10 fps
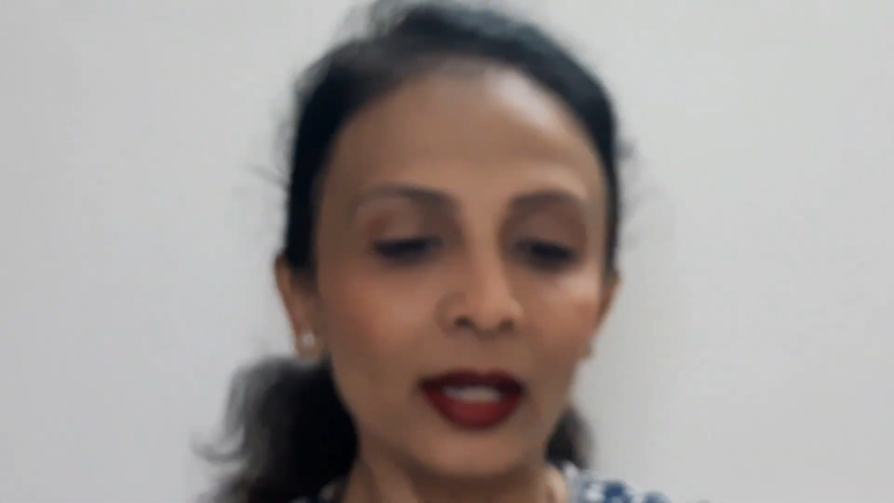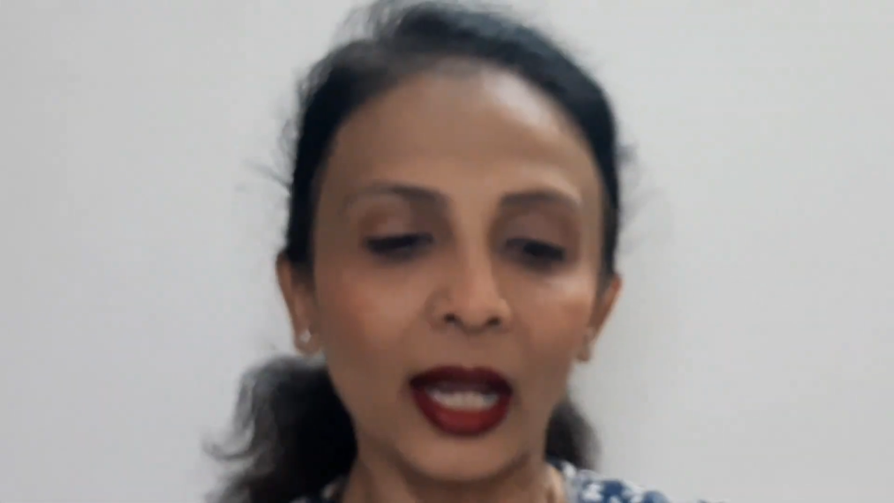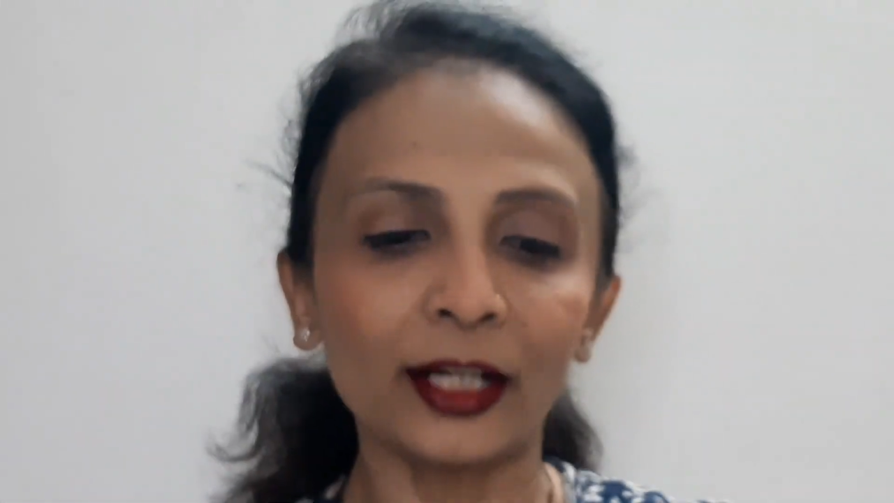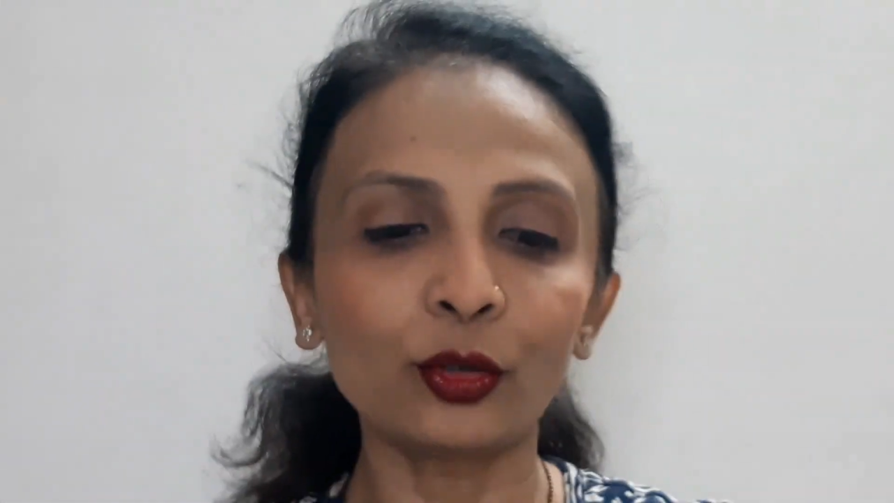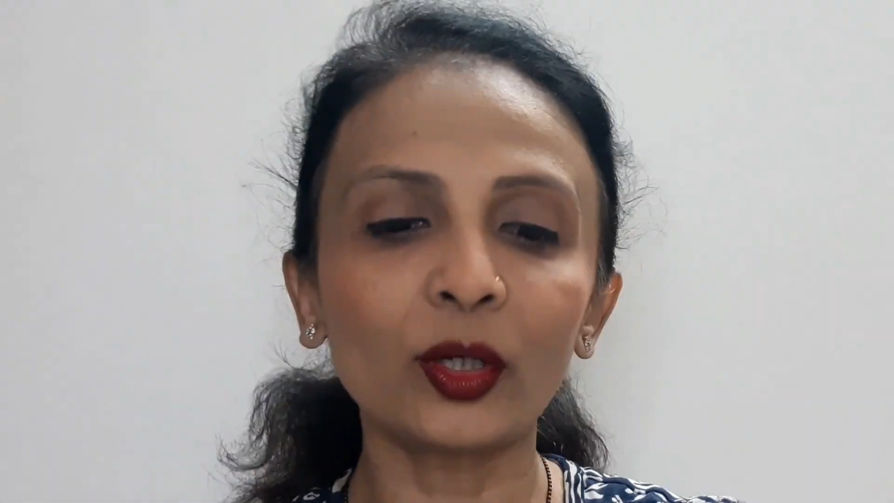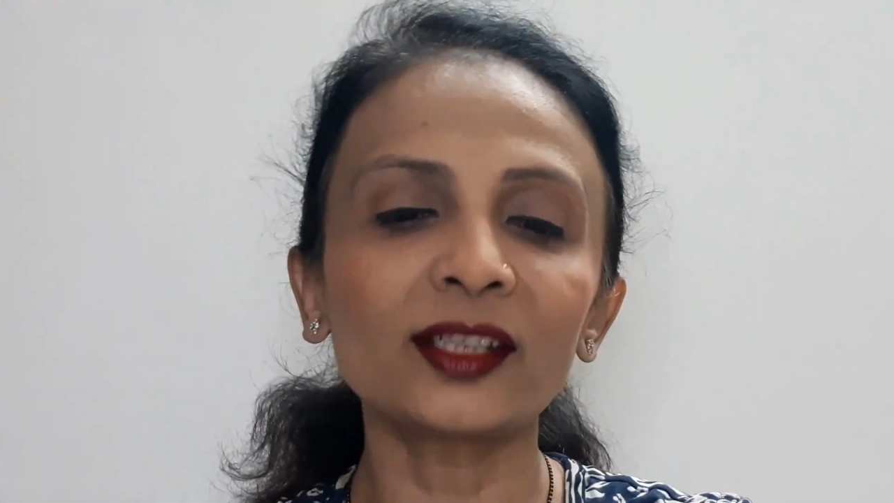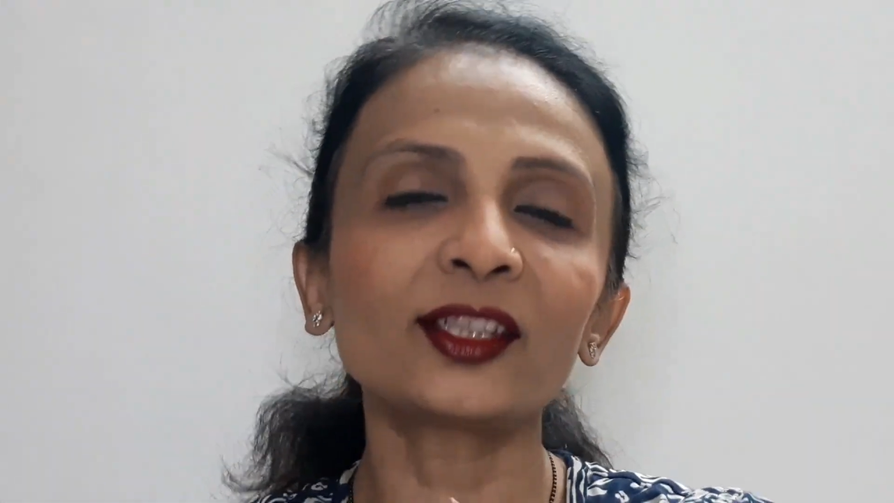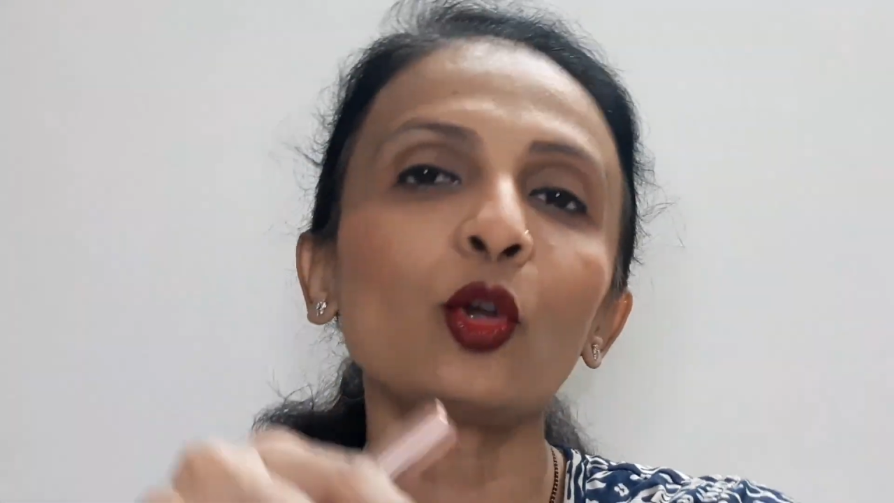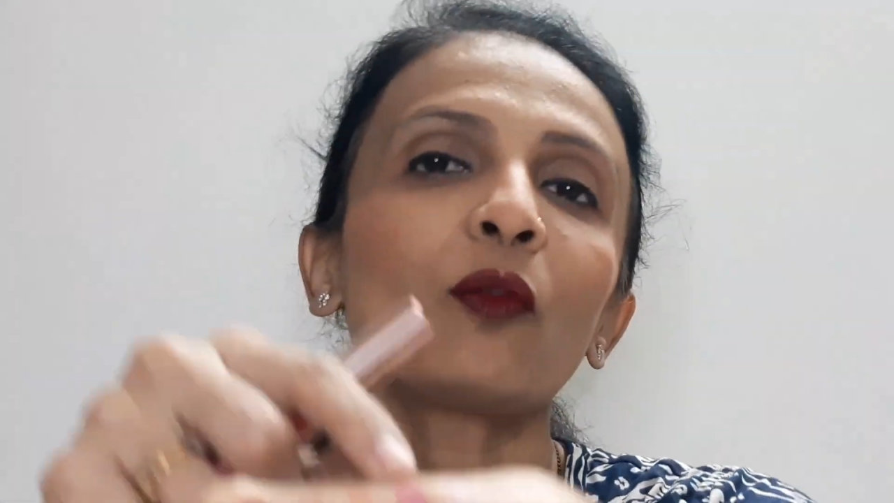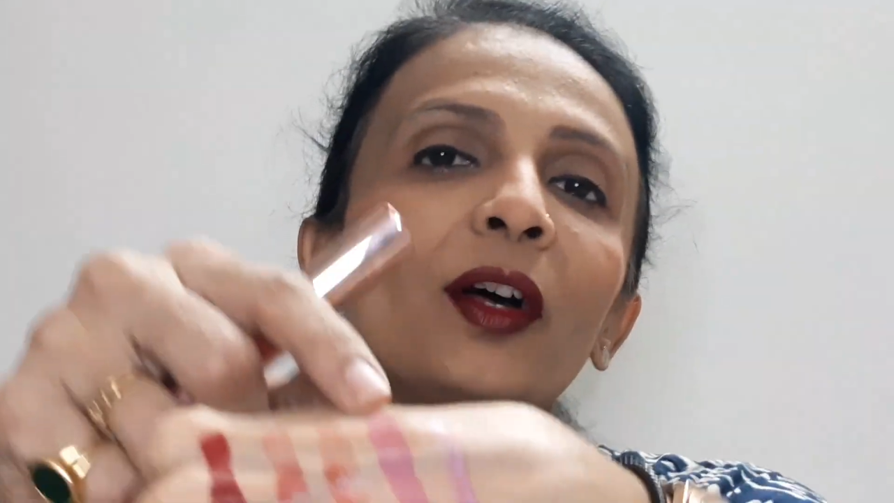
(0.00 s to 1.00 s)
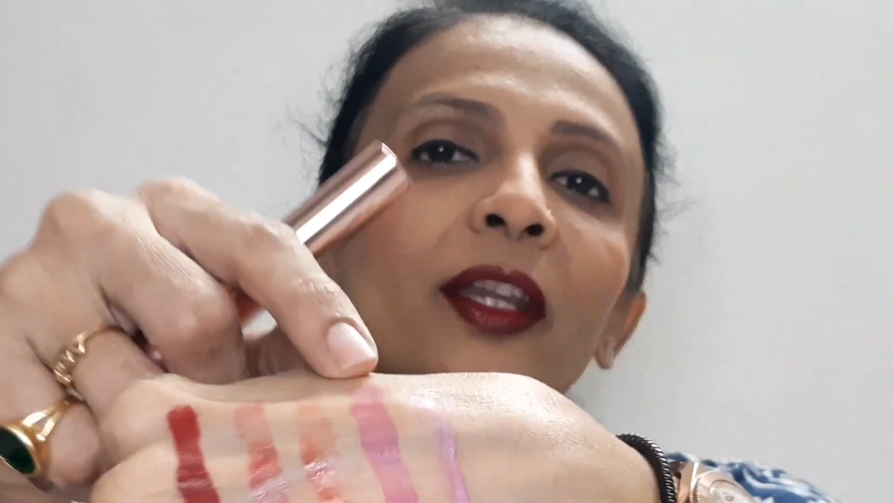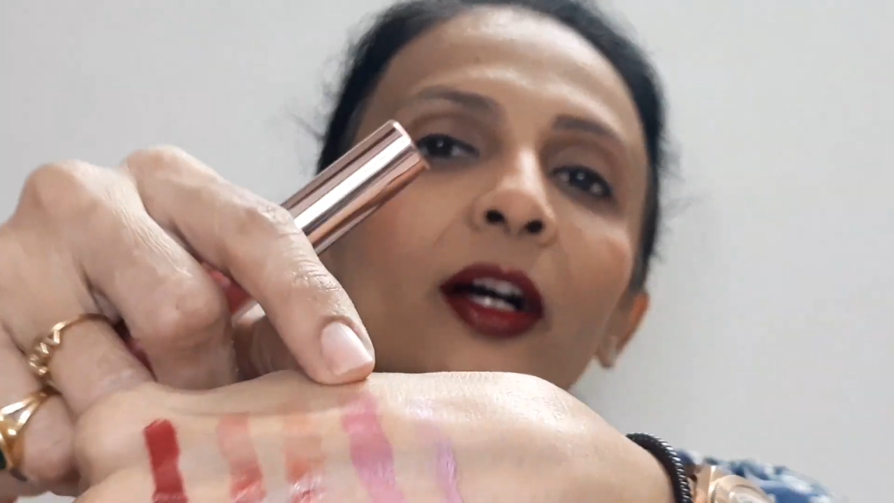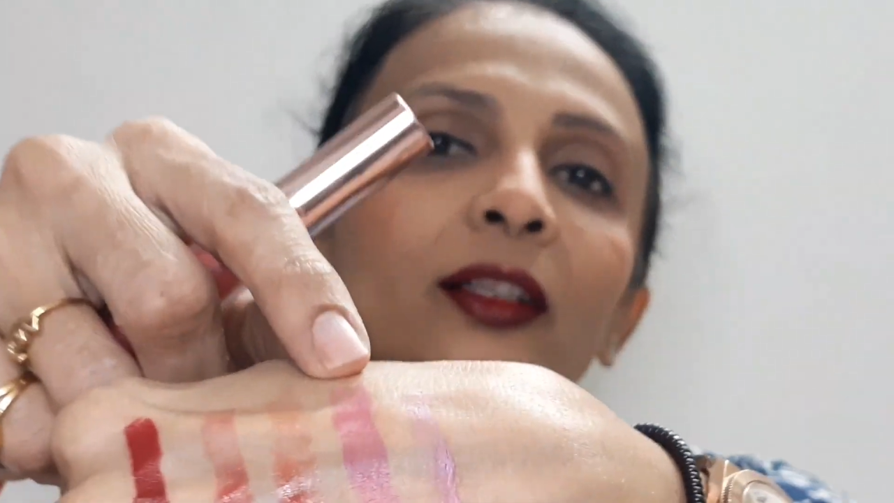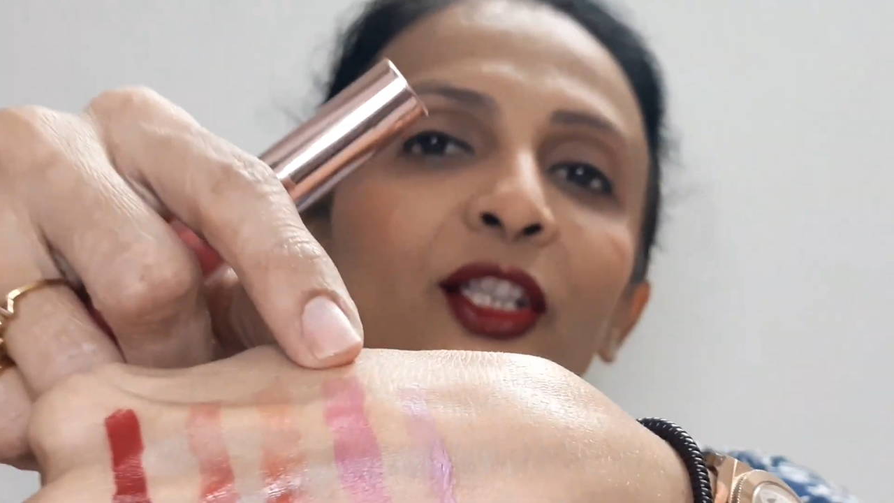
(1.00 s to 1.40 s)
And you can see over here